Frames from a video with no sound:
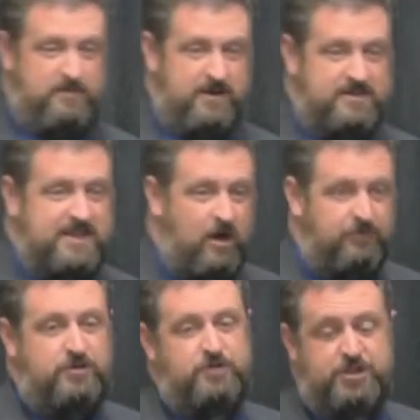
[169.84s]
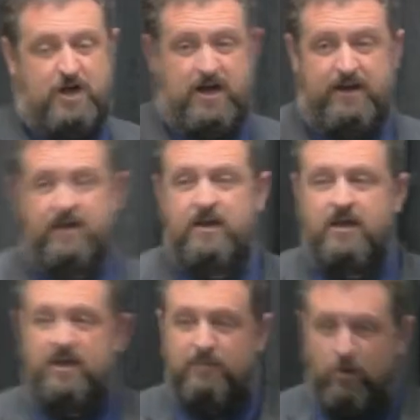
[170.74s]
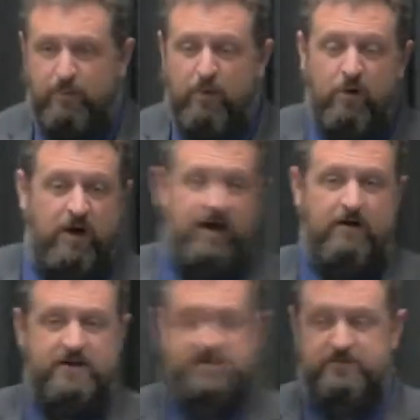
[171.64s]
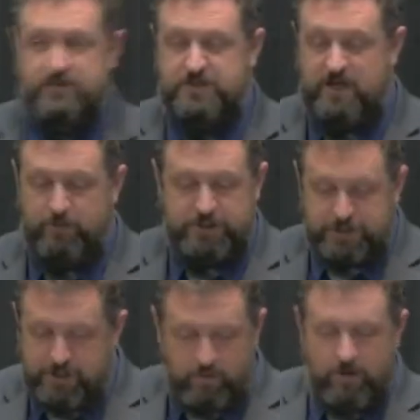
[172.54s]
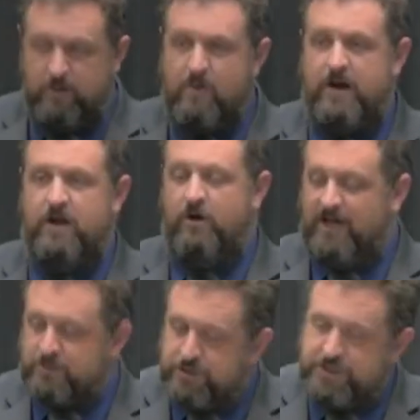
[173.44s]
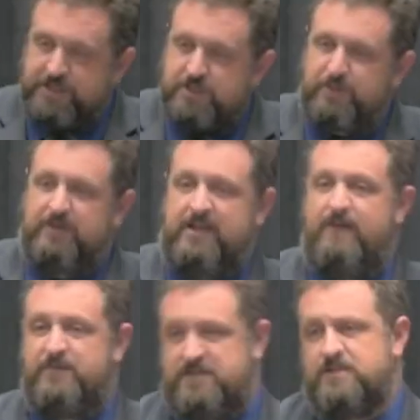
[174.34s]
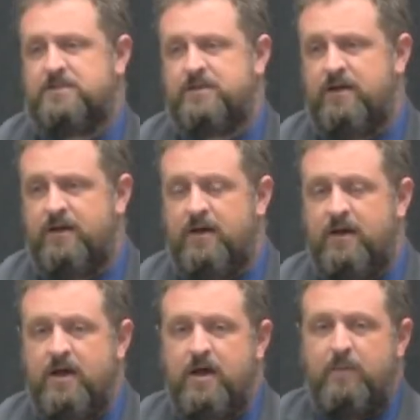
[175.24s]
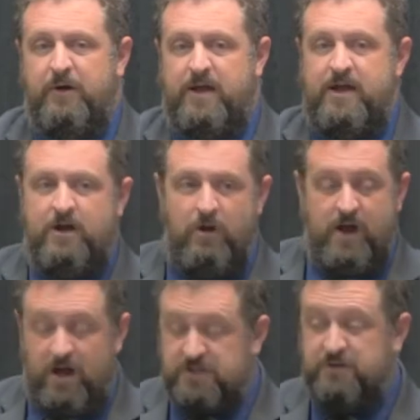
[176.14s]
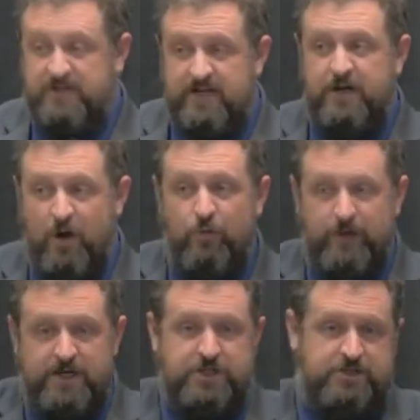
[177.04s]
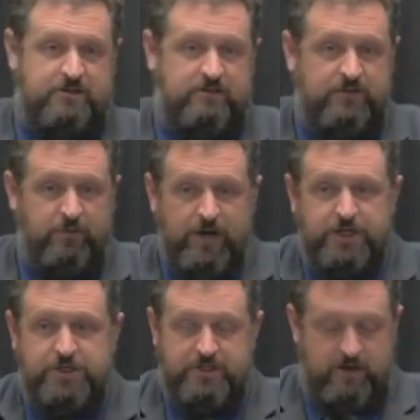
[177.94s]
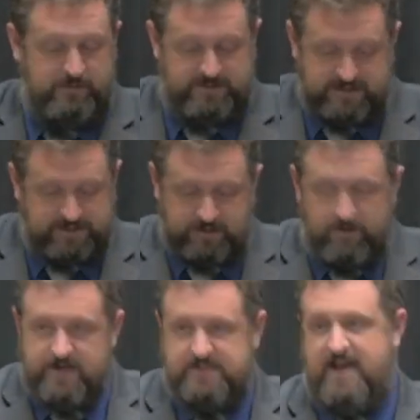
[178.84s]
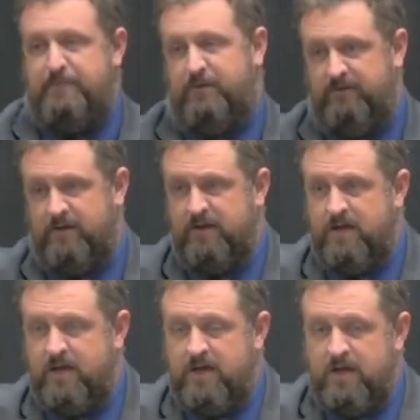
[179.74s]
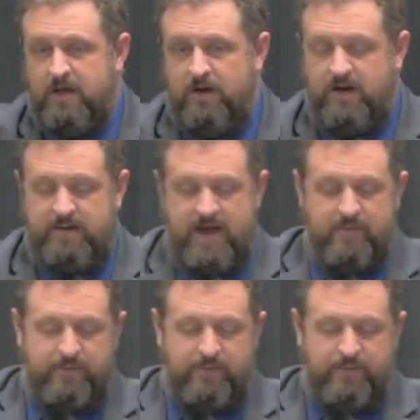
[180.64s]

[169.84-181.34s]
been in South Tucson, the more poor areas of Tucson, which is, you know, where we want to go. That's where Jesus put the emphasis. But he, you know, he also did go reach the rich. You know, we, this is a great example of it. You know, and I'm kind of